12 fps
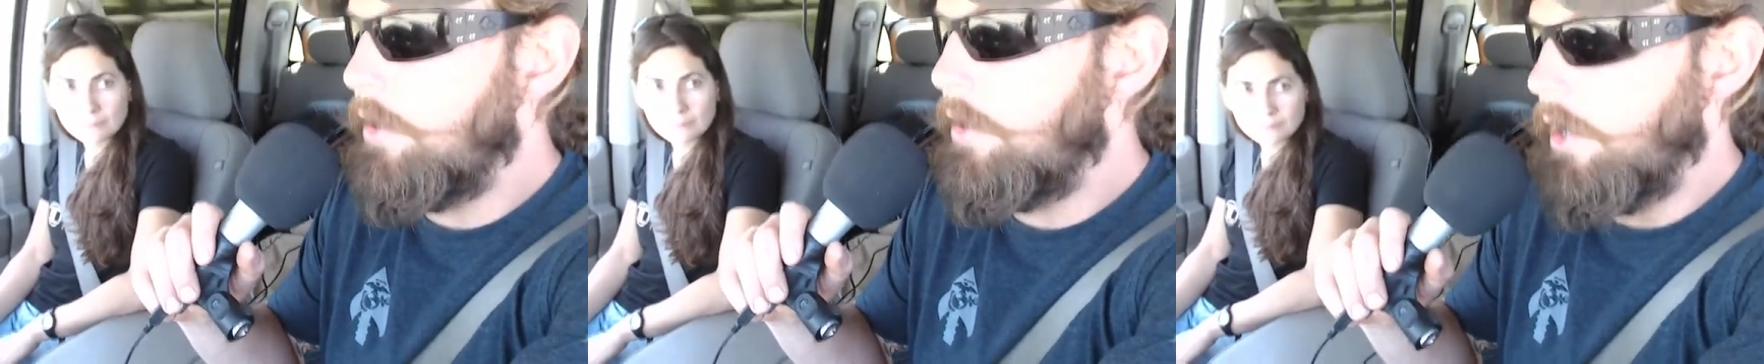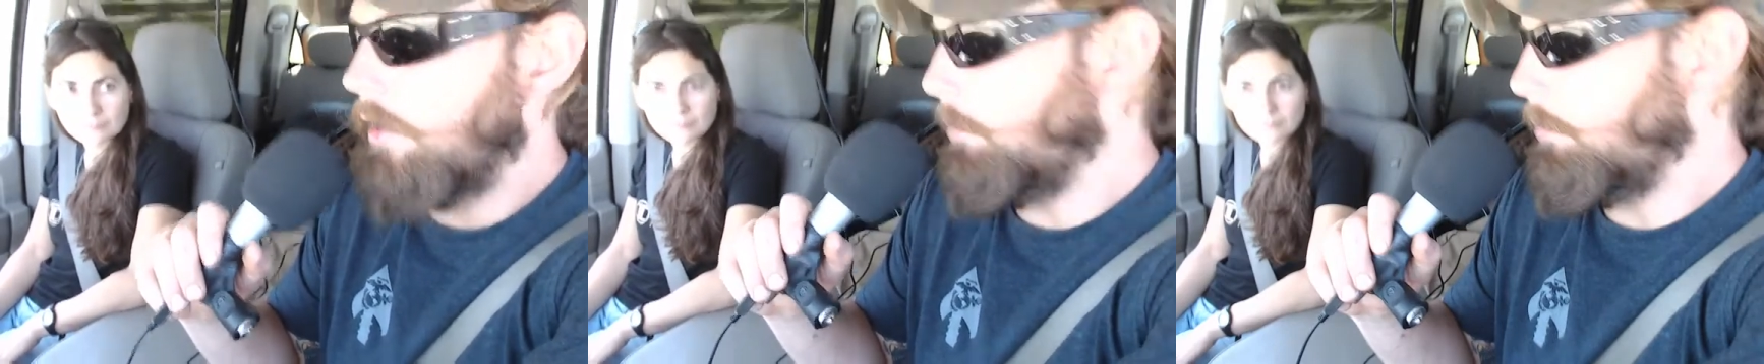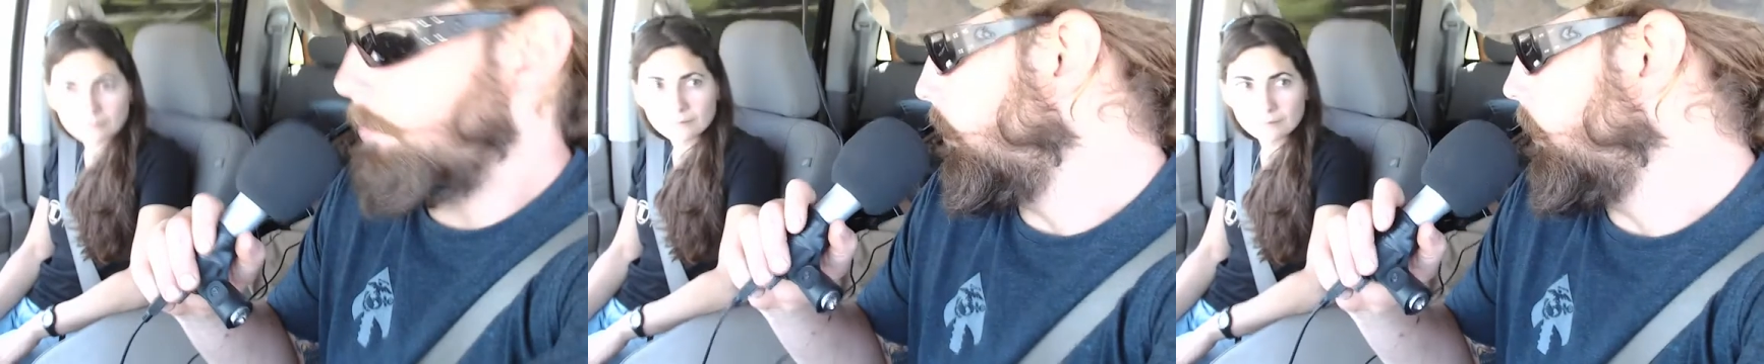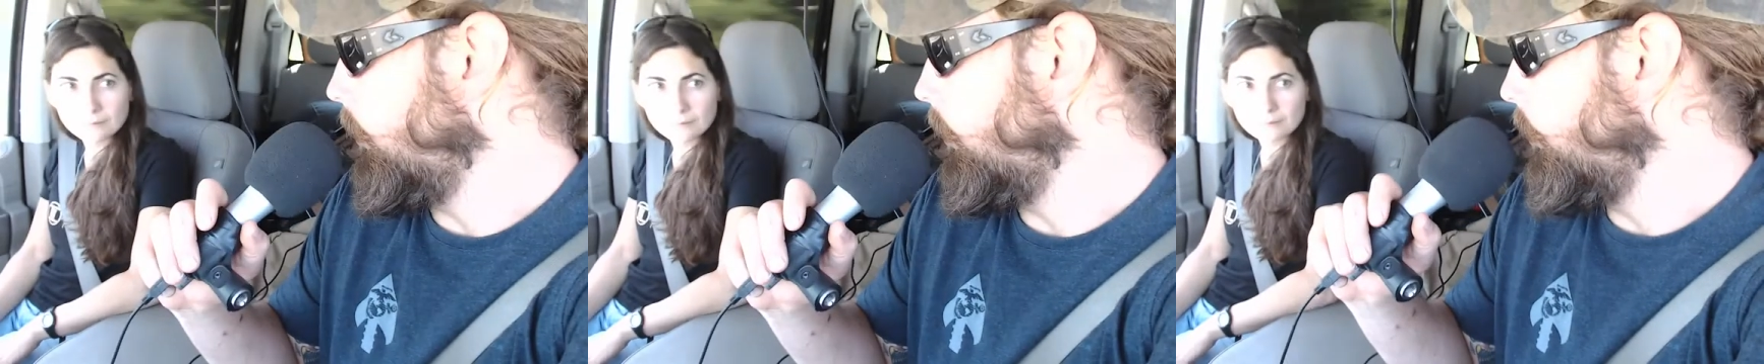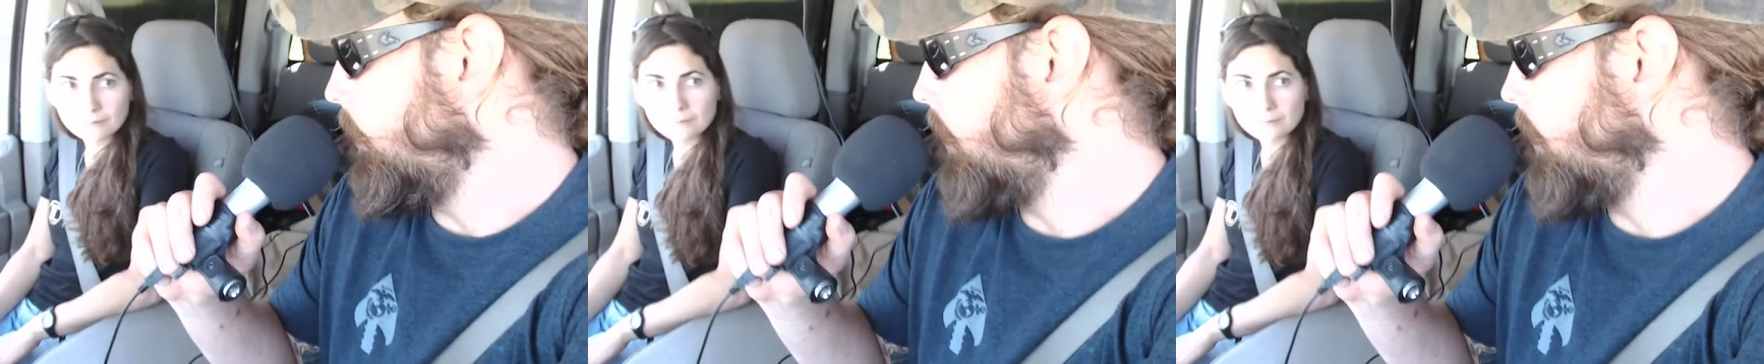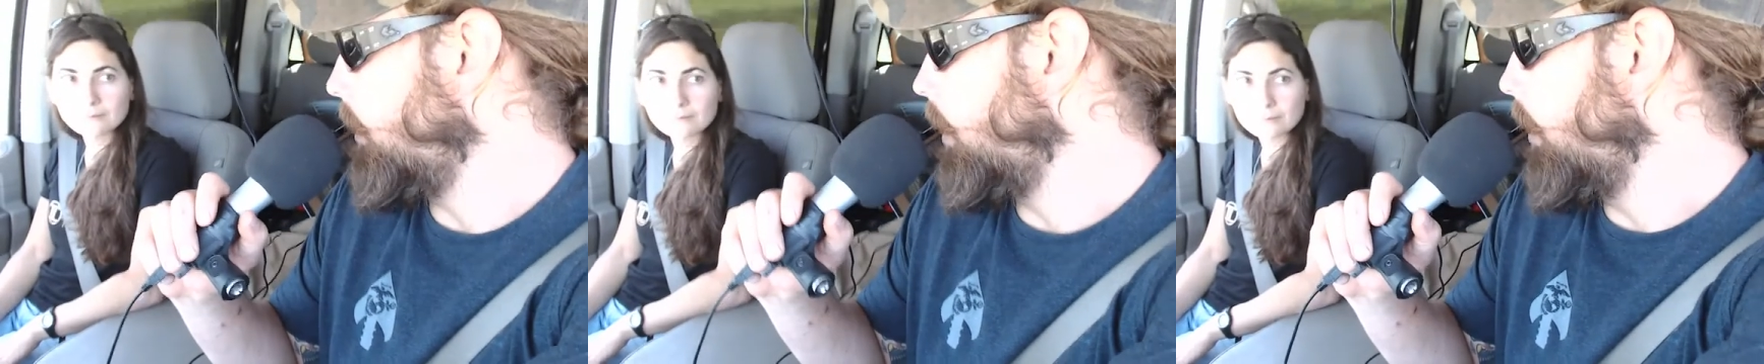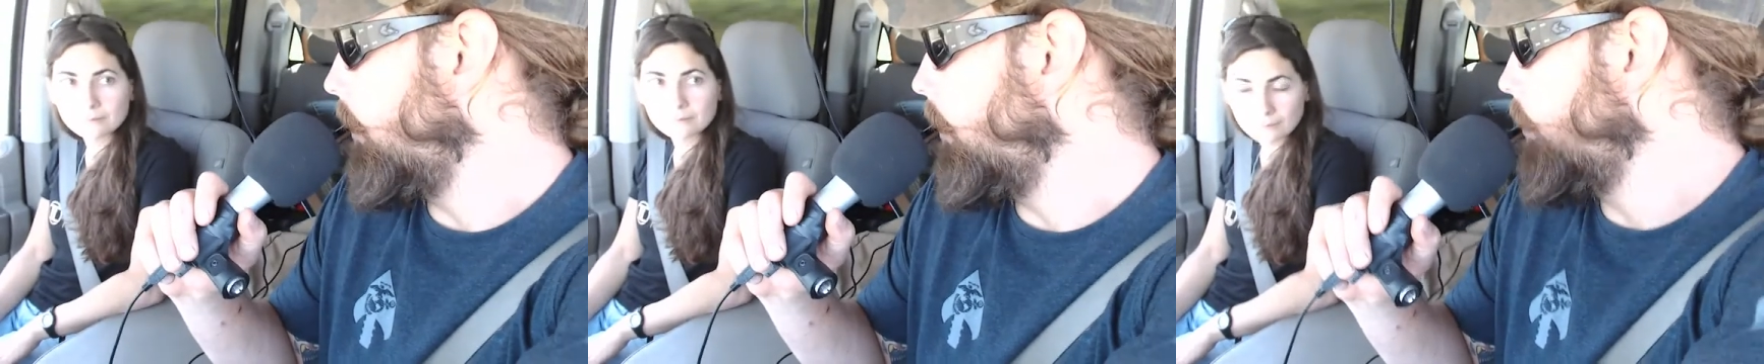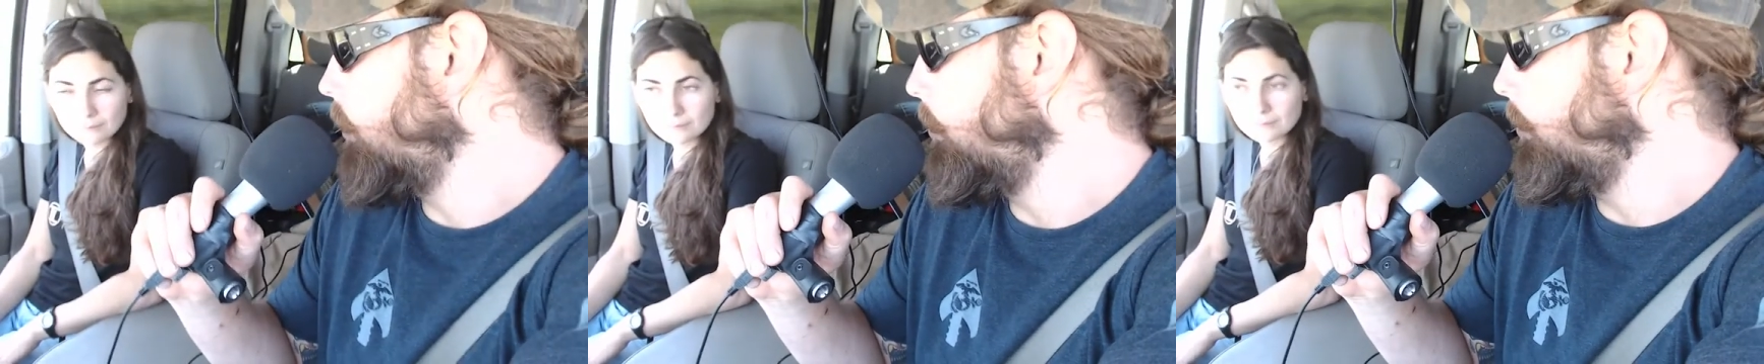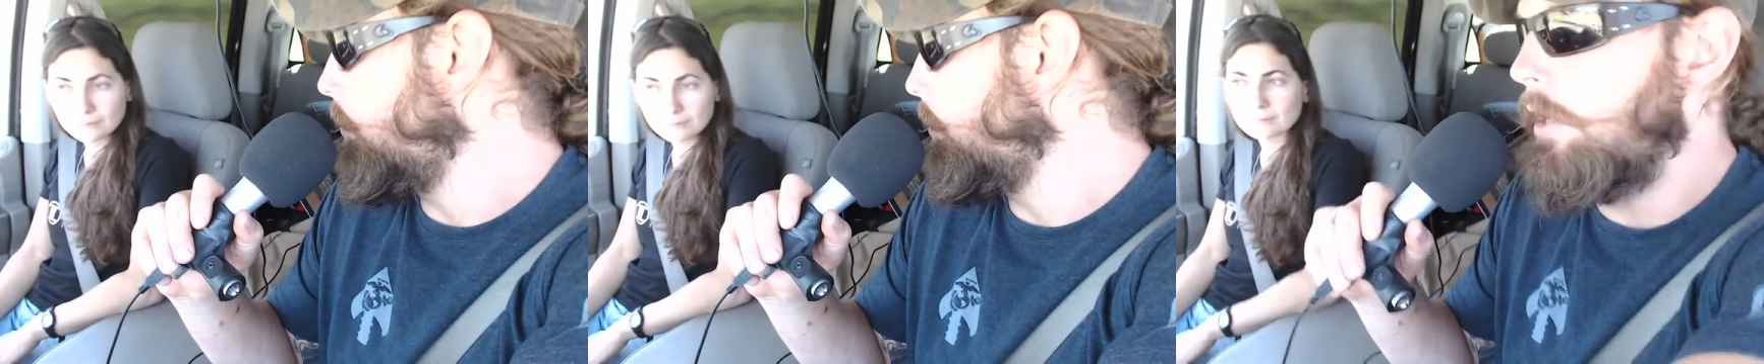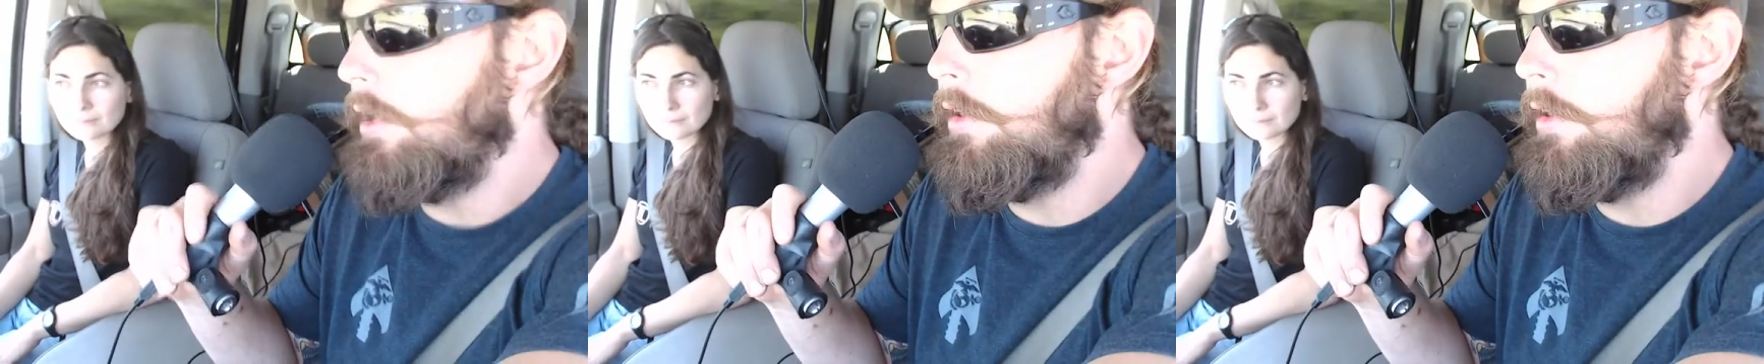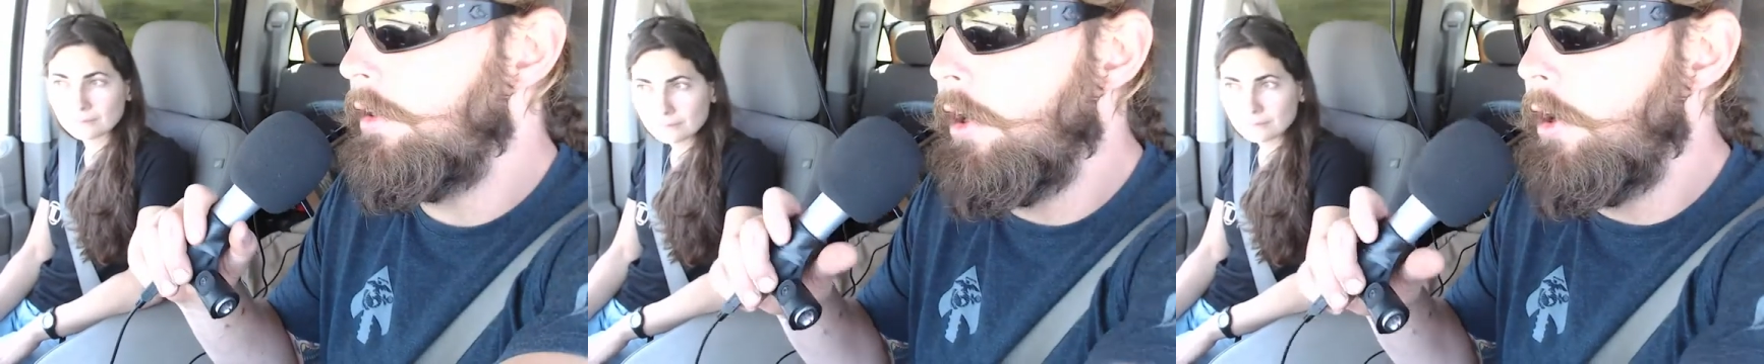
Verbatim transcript: people within the off-road community. So